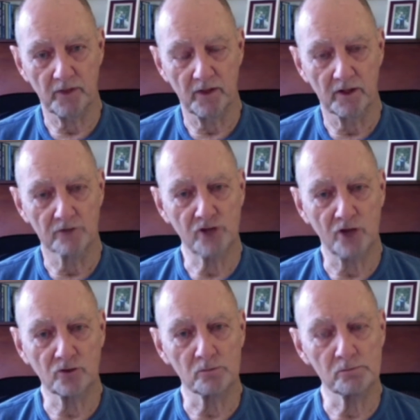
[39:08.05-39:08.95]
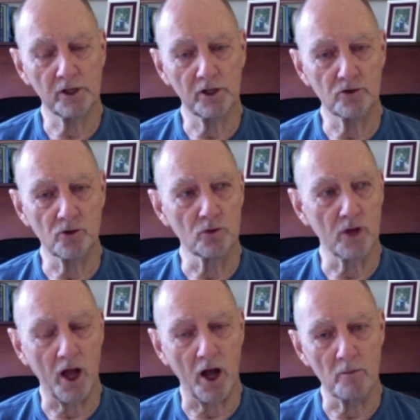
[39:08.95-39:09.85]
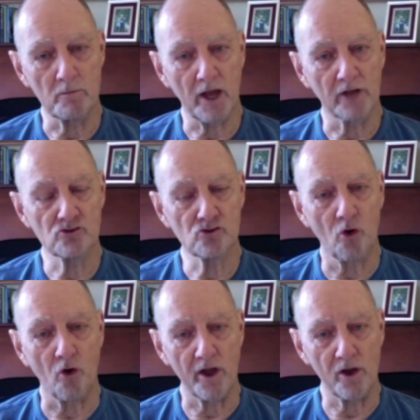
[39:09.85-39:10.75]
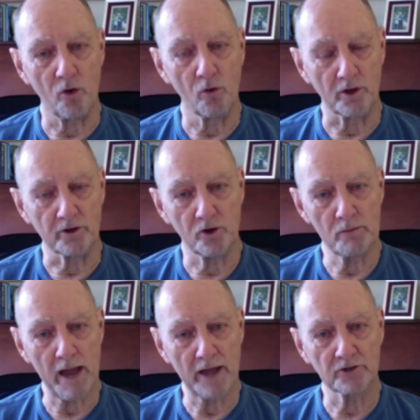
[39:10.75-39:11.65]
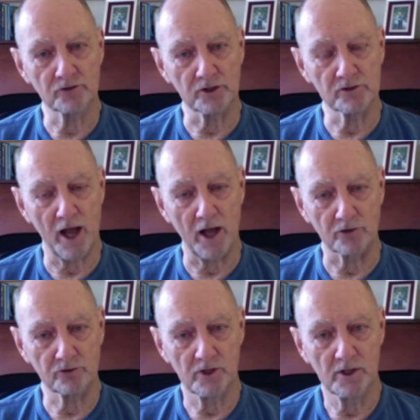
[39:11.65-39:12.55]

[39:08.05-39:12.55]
It doesn't mean you enjoy all that humanity does.